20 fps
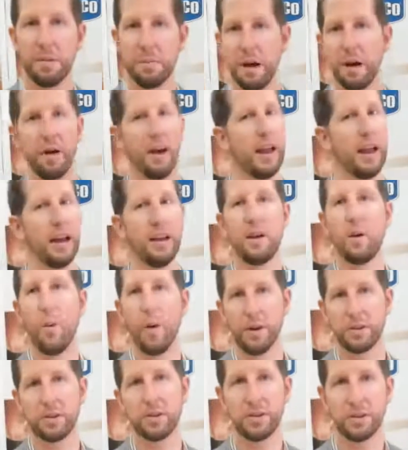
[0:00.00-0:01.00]
email, any
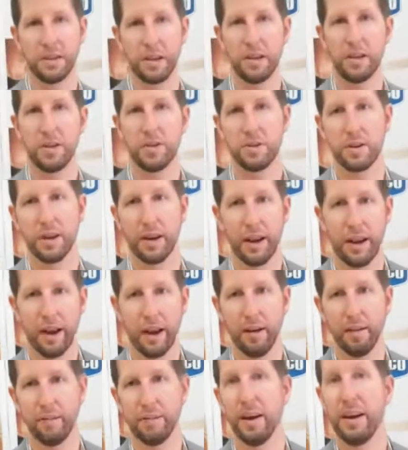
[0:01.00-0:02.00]
questions that you could
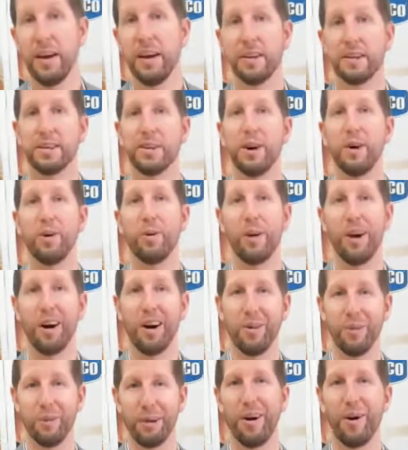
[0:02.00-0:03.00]
have. So
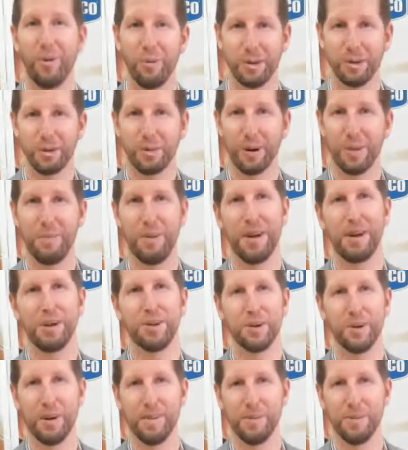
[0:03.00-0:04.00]
uh, we always want to make
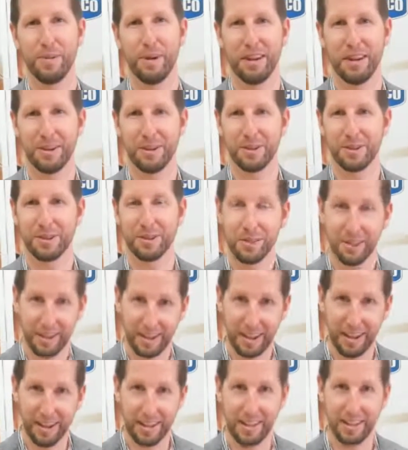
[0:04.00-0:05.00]
sure everybody
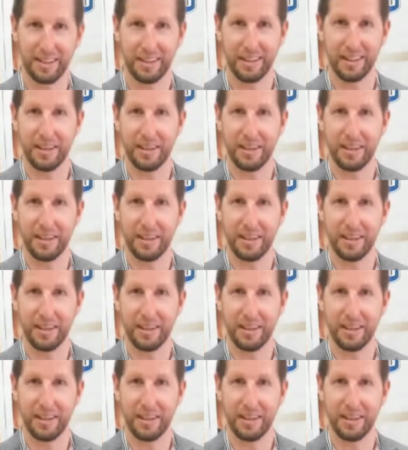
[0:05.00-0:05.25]
understood that the,